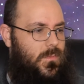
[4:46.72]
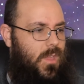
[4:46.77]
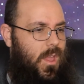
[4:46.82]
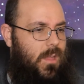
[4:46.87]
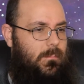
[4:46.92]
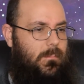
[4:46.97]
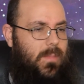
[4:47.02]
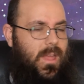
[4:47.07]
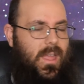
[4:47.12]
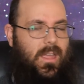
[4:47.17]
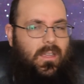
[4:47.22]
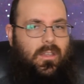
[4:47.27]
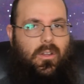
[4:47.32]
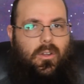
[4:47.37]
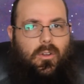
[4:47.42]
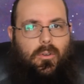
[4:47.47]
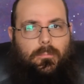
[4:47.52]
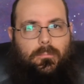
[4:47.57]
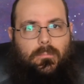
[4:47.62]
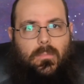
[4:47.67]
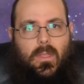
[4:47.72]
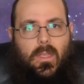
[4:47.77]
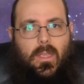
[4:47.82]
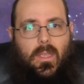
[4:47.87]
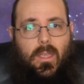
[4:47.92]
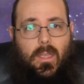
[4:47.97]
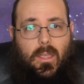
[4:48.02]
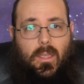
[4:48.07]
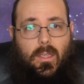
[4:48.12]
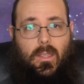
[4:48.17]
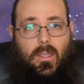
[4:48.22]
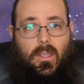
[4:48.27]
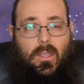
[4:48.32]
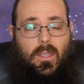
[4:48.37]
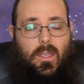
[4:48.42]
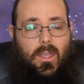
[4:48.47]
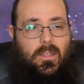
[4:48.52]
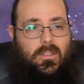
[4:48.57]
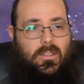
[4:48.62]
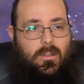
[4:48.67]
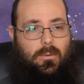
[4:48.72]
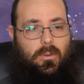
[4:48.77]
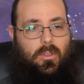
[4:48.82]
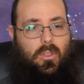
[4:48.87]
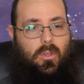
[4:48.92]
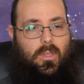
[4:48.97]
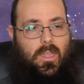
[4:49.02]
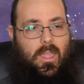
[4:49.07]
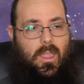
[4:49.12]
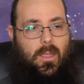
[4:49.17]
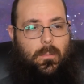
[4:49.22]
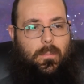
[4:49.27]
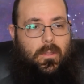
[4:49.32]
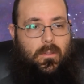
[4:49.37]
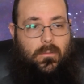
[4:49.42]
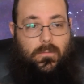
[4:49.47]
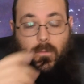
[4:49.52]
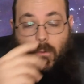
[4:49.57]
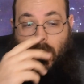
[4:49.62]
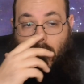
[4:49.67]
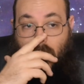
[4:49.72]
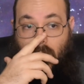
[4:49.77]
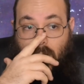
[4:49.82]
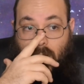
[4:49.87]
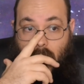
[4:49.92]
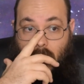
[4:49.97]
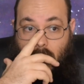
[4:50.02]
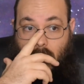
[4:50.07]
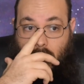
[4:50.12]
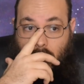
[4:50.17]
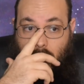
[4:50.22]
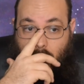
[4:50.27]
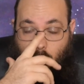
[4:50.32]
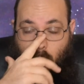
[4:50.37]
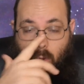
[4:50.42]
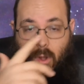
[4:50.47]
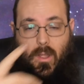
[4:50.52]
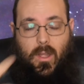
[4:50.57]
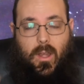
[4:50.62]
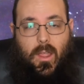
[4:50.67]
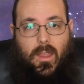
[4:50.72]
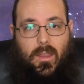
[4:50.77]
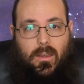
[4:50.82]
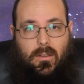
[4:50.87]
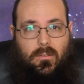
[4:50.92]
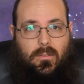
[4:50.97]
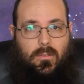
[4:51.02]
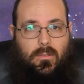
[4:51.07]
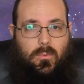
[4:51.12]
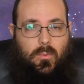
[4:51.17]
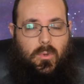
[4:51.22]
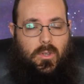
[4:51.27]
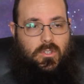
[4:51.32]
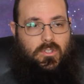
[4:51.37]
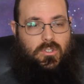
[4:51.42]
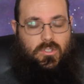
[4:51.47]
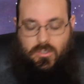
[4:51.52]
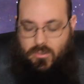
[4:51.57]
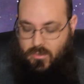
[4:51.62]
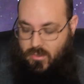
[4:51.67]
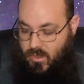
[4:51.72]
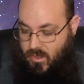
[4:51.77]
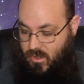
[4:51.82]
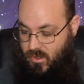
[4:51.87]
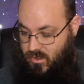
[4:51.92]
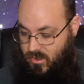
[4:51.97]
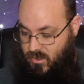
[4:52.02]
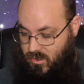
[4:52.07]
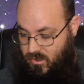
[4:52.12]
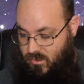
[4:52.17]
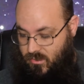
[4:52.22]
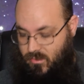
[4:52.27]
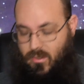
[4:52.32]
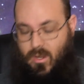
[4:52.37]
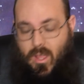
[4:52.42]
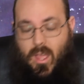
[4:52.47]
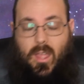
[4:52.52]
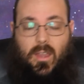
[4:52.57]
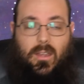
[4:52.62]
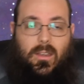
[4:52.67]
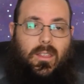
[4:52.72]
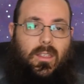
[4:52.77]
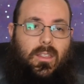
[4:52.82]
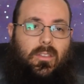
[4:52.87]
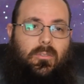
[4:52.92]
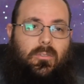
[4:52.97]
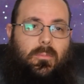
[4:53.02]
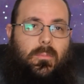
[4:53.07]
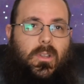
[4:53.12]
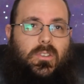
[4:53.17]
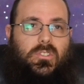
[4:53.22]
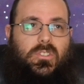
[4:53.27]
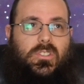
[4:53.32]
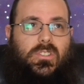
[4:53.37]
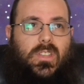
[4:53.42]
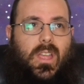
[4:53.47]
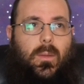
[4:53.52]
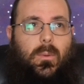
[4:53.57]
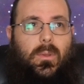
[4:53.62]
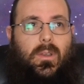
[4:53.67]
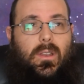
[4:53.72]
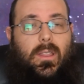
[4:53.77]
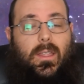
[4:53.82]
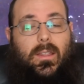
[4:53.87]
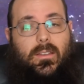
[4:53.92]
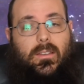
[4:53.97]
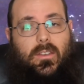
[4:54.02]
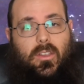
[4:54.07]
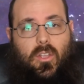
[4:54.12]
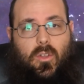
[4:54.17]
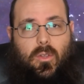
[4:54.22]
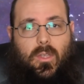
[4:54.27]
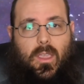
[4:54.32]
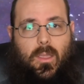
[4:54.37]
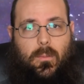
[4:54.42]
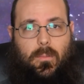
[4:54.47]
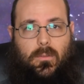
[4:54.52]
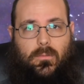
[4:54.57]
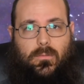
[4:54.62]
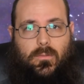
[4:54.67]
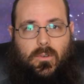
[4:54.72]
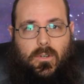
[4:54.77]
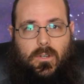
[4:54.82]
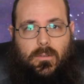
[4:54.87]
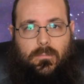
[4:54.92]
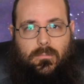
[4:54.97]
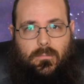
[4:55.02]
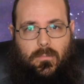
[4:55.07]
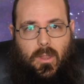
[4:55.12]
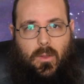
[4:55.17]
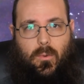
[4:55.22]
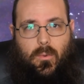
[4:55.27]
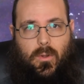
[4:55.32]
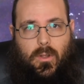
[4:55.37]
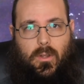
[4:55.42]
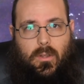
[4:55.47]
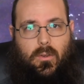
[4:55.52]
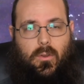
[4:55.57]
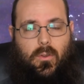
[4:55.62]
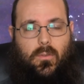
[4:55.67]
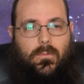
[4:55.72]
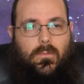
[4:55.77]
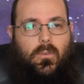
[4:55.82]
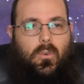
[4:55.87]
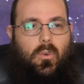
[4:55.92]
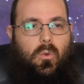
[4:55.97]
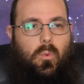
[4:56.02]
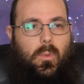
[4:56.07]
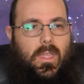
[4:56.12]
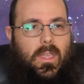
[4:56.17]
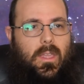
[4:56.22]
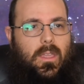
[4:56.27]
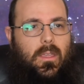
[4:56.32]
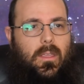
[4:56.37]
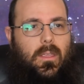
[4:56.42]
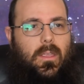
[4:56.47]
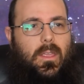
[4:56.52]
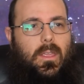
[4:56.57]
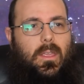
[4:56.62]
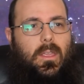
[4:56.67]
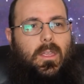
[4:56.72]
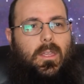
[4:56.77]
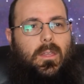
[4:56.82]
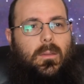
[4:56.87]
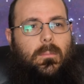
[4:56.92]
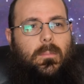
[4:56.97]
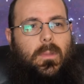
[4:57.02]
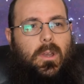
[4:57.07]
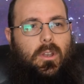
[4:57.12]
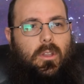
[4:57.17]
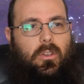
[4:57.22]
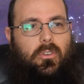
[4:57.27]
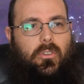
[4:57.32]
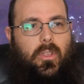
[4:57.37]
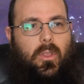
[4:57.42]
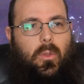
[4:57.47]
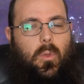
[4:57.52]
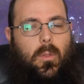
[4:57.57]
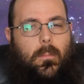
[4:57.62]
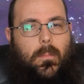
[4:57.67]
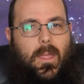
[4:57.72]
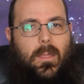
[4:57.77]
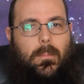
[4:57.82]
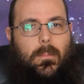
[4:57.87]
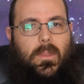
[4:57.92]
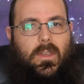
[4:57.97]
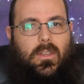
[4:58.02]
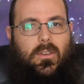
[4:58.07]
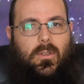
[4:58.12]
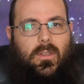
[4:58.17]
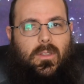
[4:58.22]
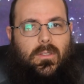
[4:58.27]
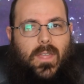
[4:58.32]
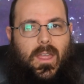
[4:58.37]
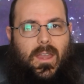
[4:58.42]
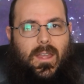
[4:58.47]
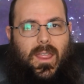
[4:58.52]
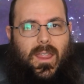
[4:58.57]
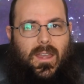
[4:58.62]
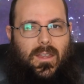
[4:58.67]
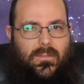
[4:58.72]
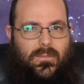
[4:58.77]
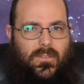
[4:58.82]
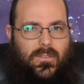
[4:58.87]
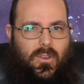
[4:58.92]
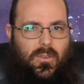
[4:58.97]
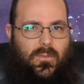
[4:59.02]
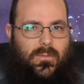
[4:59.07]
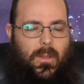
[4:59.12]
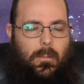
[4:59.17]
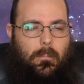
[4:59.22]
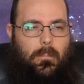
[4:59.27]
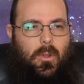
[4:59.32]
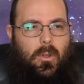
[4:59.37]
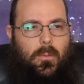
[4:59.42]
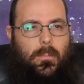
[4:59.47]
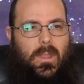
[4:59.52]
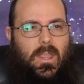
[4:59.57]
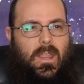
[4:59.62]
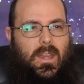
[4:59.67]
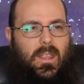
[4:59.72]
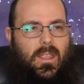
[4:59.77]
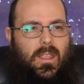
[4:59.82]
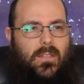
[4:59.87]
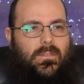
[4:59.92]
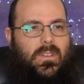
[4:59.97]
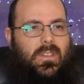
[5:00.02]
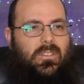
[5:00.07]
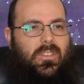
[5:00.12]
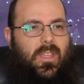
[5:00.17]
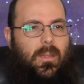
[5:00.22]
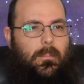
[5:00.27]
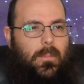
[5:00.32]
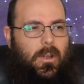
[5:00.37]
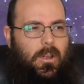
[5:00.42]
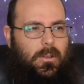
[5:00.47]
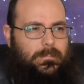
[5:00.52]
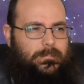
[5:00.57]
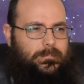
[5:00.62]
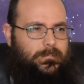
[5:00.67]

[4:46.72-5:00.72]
I'm back home. I was able to go camping for one night, which is not as much as I would like to go camping for. I want to do a full week. But it looks like we might be doing that end of November, beginning of December.